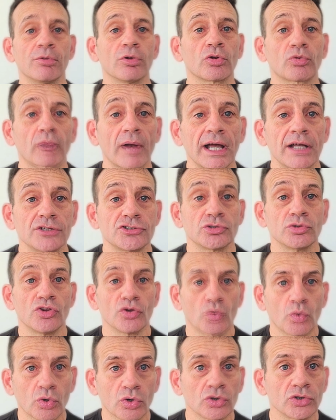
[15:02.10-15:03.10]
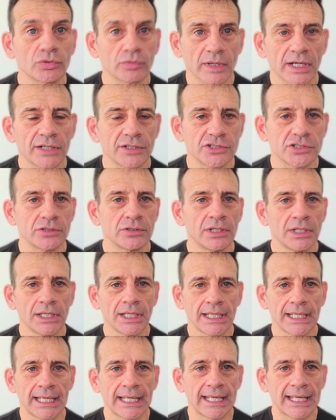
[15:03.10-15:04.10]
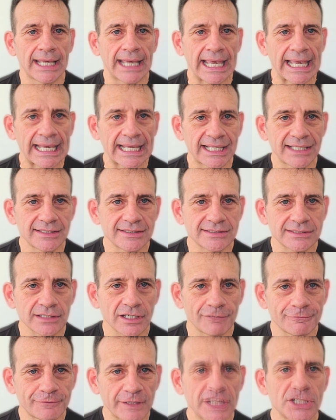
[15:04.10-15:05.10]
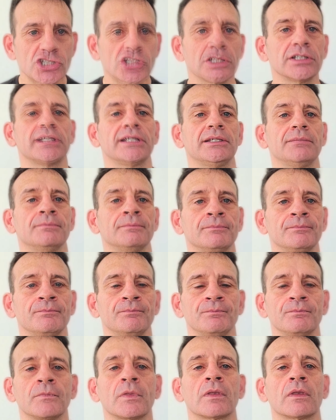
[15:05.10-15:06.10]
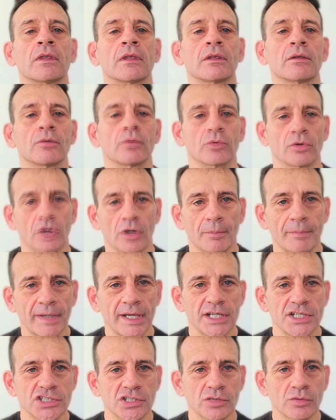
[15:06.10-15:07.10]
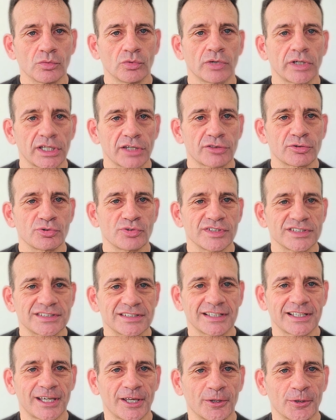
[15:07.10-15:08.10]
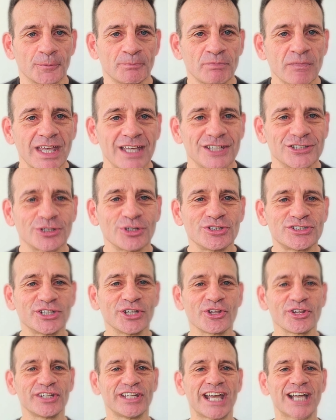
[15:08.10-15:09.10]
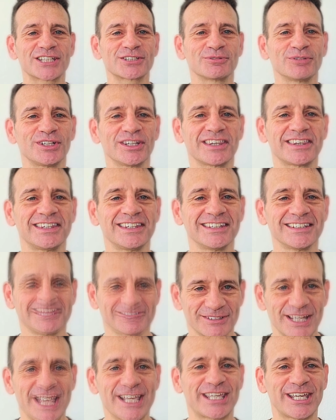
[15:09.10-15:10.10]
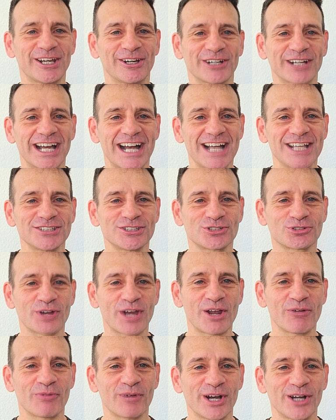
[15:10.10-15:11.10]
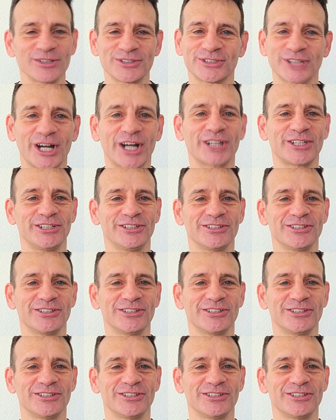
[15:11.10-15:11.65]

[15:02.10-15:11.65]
around you and the world around you. And eventually, we're all patient, we'll get through this together. So until the next one, take care guys, trade well, talk to you